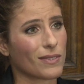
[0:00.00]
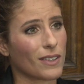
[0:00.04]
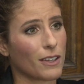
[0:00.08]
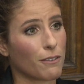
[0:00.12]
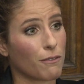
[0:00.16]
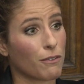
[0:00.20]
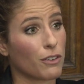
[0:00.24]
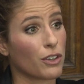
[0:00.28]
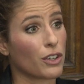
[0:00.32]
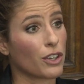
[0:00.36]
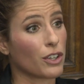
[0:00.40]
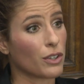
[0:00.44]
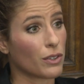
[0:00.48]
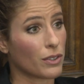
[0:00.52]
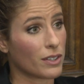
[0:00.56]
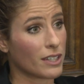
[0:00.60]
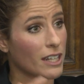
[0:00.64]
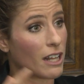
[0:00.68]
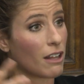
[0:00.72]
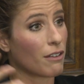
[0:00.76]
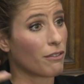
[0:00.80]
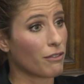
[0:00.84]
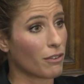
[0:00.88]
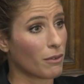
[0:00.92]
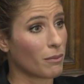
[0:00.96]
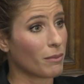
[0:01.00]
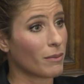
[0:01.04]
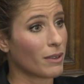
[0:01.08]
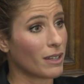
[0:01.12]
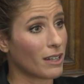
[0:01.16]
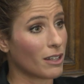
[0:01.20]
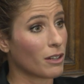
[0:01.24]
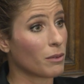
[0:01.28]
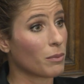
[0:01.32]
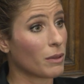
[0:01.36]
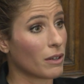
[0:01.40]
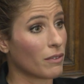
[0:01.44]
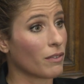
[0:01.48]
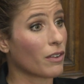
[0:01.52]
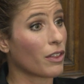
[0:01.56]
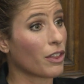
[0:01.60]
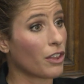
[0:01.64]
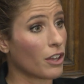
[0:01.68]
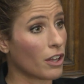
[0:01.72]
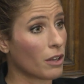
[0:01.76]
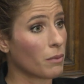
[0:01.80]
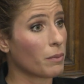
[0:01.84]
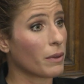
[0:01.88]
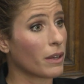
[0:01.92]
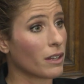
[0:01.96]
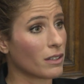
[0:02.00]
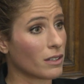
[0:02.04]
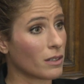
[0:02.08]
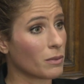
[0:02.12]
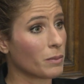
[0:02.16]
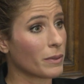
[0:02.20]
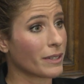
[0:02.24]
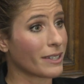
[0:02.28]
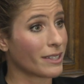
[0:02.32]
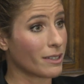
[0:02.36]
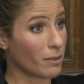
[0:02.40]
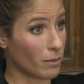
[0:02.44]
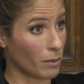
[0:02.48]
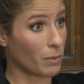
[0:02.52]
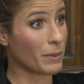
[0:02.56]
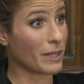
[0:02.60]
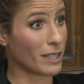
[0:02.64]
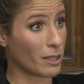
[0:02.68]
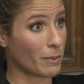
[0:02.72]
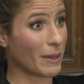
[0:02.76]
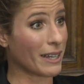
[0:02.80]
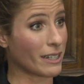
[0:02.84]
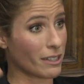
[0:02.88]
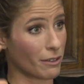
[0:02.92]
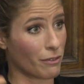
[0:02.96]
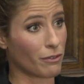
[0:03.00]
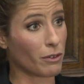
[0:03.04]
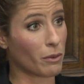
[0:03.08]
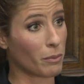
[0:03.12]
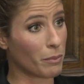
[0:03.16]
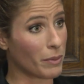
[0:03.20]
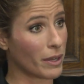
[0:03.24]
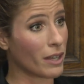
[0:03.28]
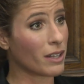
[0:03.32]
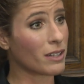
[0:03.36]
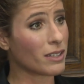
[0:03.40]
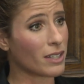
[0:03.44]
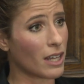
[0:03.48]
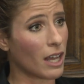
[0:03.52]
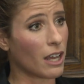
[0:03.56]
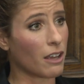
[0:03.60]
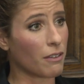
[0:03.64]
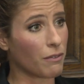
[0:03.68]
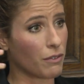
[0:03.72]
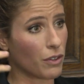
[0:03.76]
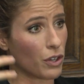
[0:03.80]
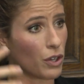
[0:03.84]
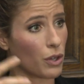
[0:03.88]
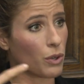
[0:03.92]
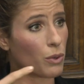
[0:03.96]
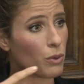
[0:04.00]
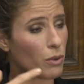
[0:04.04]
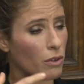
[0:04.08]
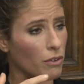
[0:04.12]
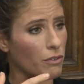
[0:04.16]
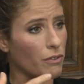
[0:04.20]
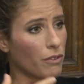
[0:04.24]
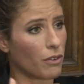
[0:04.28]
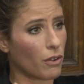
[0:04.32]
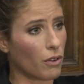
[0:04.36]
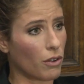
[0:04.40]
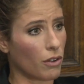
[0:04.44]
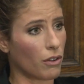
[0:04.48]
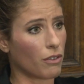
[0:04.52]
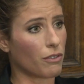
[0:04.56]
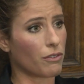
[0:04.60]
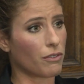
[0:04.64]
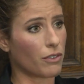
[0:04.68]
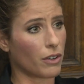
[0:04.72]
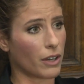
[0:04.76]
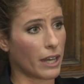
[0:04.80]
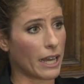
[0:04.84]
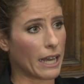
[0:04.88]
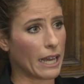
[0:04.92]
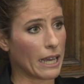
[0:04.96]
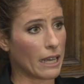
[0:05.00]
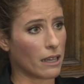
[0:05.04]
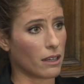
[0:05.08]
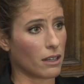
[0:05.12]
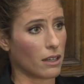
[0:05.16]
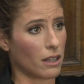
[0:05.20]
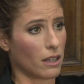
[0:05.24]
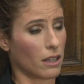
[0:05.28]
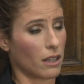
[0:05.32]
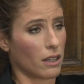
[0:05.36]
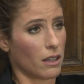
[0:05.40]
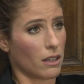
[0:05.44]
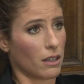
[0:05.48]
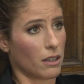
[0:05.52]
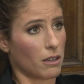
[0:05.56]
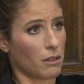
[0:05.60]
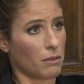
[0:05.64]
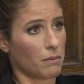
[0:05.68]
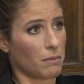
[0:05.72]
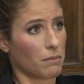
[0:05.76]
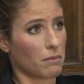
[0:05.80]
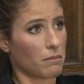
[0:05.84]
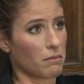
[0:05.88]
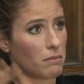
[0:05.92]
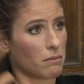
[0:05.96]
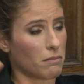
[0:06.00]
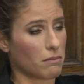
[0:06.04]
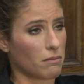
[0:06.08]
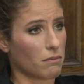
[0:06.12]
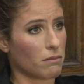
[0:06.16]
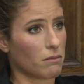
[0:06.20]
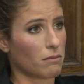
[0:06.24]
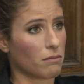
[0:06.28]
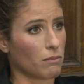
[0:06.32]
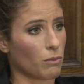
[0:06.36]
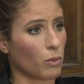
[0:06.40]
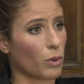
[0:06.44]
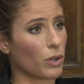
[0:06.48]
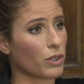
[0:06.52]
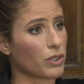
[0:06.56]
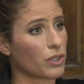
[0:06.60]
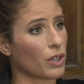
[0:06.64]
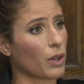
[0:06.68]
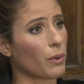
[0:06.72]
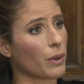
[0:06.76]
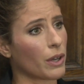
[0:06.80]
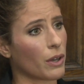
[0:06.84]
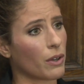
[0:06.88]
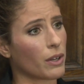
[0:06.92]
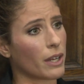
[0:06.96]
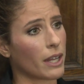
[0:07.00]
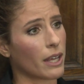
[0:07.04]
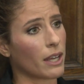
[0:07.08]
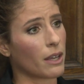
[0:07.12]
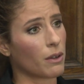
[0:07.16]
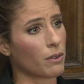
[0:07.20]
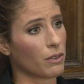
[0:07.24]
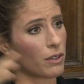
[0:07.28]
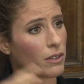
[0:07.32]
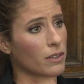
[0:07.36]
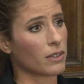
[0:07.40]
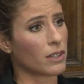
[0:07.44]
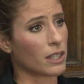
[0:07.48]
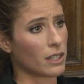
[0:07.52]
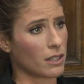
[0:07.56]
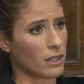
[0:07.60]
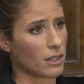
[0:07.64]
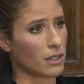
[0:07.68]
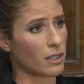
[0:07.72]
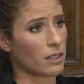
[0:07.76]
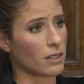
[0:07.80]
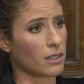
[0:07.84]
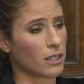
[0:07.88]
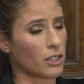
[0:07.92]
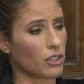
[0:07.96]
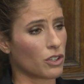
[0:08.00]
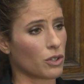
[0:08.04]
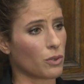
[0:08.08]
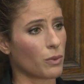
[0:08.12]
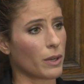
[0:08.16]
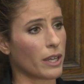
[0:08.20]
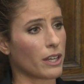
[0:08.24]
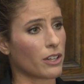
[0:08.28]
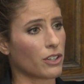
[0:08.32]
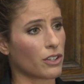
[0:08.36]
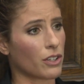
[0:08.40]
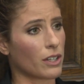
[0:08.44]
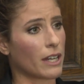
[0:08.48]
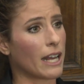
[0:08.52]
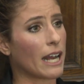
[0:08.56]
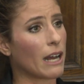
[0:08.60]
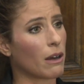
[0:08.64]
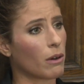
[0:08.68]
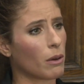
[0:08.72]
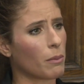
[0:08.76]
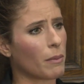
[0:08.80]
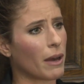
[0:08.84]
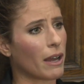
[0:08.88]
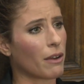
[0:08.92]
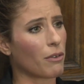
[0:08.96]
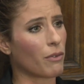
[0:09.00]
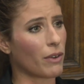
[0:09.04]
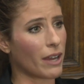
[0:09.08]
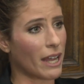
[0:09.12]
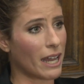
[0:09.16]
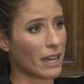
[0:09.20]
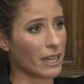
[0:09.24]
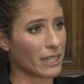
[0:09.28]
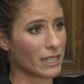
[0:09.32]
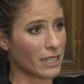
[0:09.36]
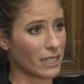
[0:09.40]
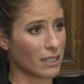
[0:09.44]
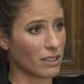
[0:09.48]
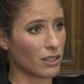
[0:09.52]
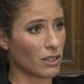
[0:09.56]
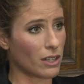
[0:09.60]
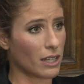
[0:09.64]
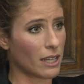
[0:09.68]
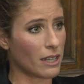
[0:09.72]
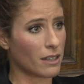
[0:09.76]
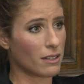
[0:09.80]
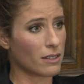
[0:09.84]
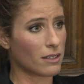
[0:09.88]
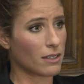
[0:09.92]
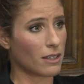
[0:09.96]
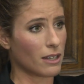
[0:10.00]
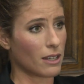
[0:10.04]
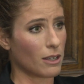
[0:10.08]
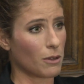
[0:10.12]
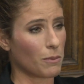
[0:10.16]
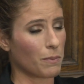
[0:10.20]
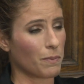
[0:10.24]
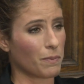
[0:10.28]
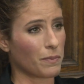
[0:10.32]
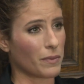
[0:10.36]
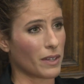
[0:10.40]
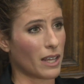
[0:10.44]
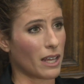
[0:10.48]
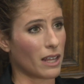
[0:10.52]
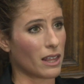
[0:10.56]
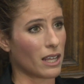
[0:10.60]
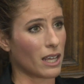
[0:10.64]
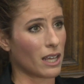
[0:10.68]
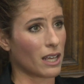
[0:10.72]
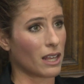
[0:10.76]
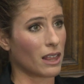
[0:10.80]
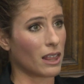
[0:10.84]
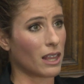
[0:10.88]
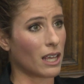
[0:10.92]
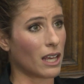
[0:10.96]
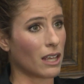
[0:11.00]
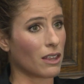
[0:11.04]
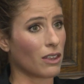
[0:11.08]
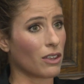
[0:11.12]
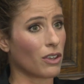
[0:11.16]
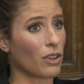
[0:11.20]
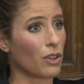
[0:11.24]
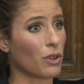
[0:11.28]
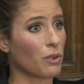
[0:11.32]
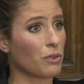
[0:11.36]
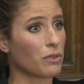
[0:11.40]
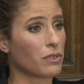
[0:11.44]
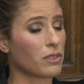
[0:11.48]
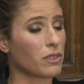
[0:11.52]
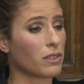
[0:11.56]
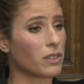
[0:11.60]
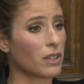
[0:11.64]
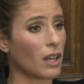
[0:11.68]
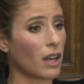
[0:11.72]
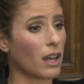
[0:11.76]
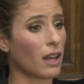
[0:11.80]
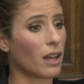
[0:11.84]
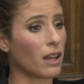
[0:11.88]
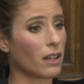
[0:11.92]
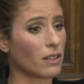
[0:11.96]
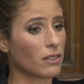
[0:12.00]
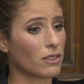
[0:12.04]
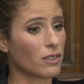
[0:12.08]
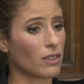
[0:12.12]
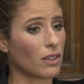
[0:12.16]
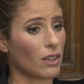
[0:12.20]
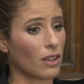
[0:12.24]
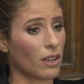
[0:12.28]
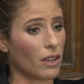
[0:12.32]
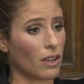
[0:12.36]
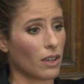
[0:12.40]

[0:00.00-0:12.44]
view yourself from a little bit of a third person pers perspective, from a bird's eye view of, of okay, what's going on here? This, this is the situation. How am I reacting to this? I think then you start